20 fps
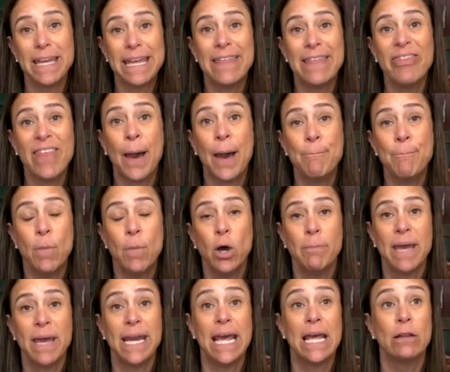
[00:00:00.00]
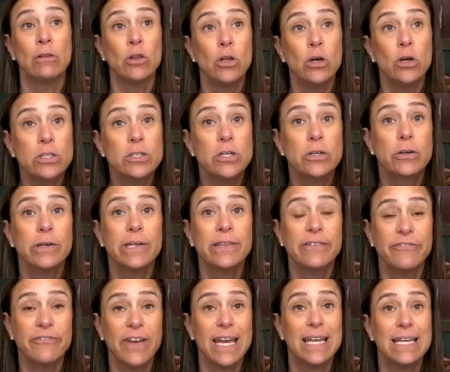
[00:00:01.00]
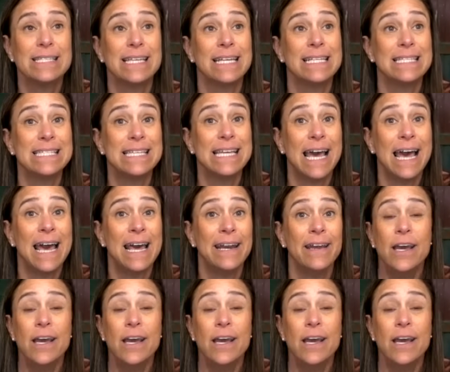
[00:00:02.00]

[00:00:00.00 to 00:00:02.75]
in that moment and looked her in the face and said,